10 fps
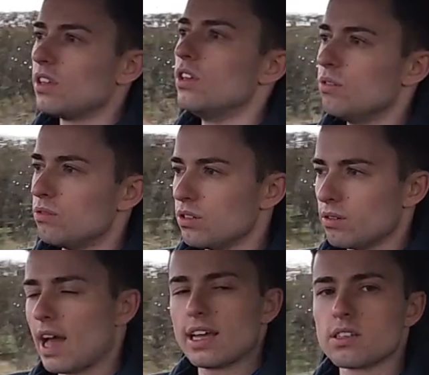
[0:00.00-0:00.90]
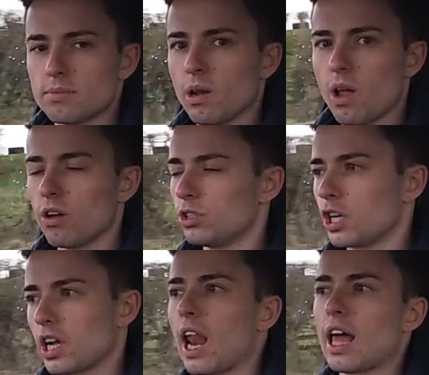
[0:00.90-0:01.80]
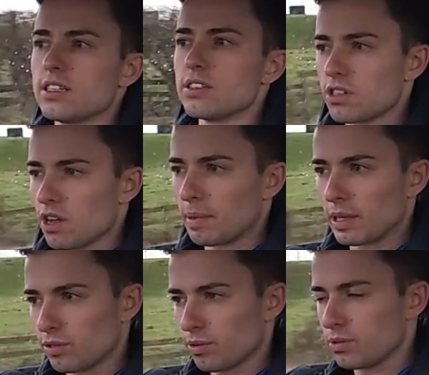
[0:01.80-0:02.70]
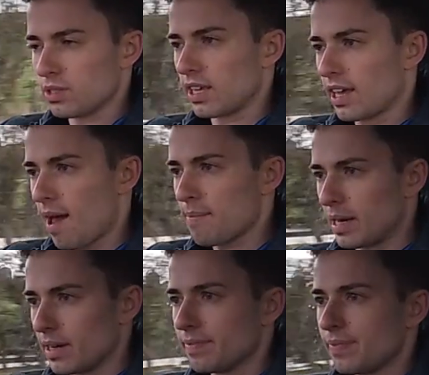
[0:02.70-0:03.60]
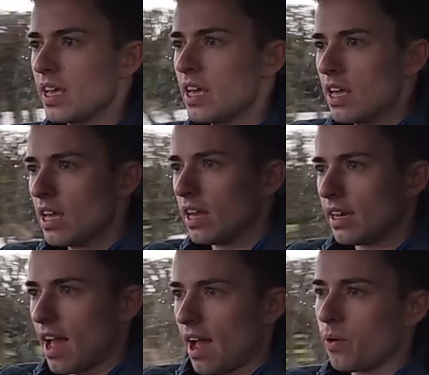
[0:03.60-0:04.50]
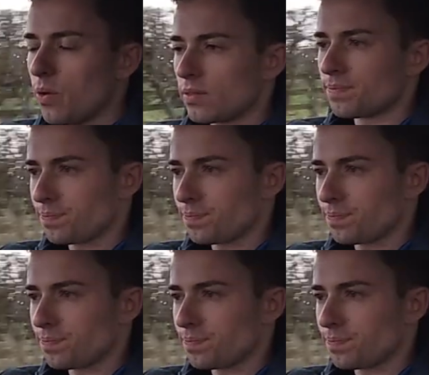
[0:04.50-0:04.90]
that you do get some larger clatters coming through to the cabin. Now,